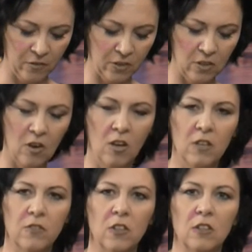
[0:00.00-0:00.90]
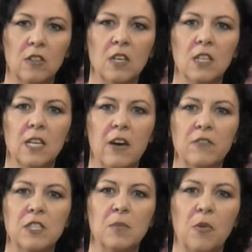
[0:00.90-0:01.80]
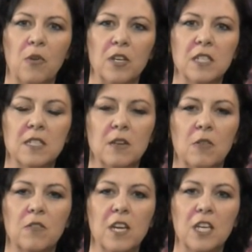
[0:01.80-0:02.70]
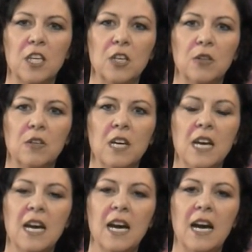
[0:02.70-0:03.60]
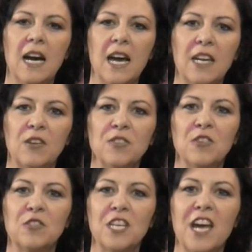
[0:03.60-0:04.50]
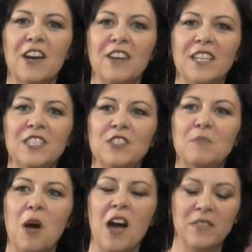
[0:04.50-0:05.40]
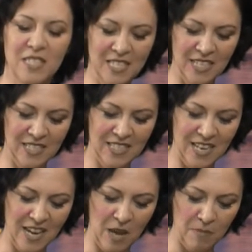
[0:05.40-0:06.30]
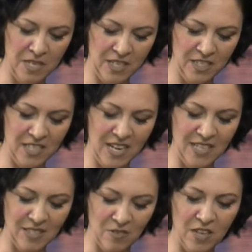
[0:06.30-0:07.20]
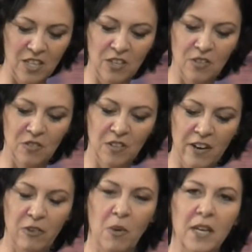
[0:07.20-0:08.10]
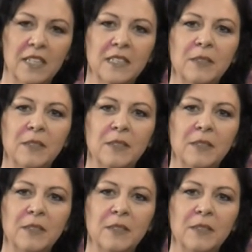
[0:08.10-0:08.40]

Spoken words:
for all of your love and support. So thank you. And also to Aaron, who's behind the scenes helping here today. So thank you, everyone.